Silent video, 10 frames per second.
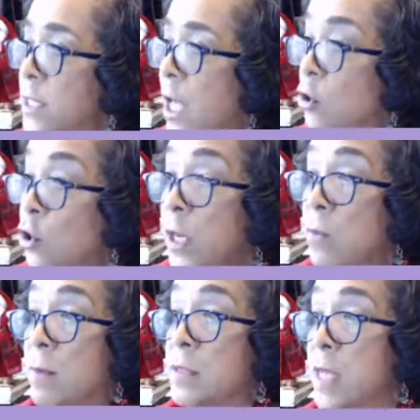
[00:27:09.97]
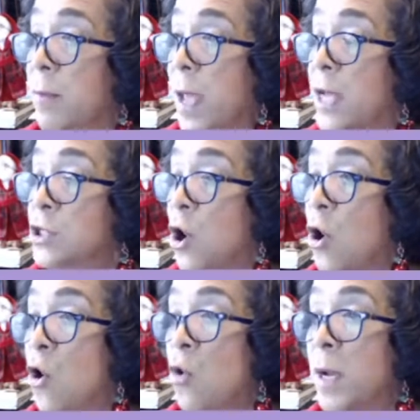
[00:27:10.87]
Scout cookie website page.
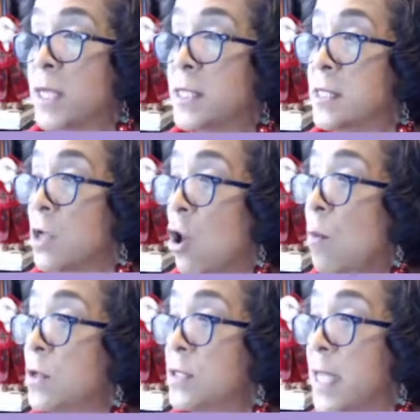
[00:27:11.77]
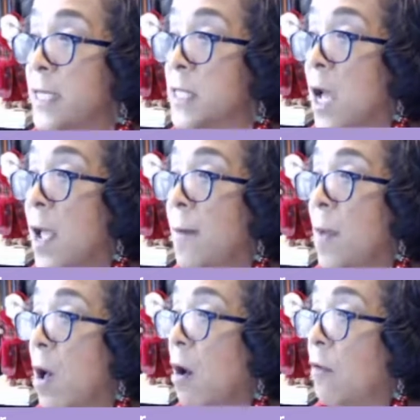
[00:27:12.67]
Oh, because it's almost that time
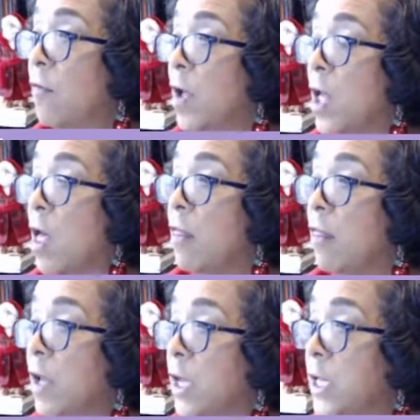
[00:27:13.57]
of the